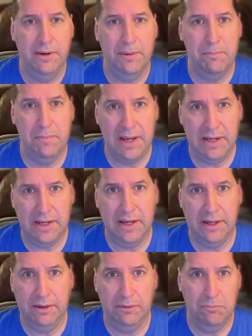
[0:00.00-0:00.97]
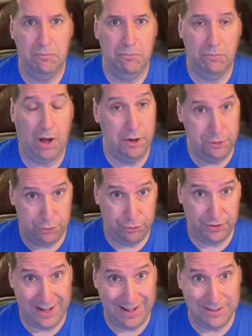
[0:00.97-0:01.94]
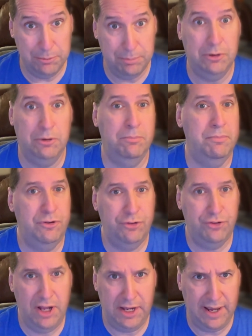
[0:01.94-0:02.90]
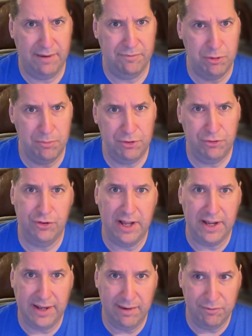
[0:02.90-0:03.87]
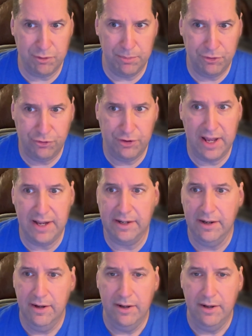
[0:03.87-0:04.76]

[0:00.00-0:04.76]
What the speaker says: making understandable mistake after mistake after mistake.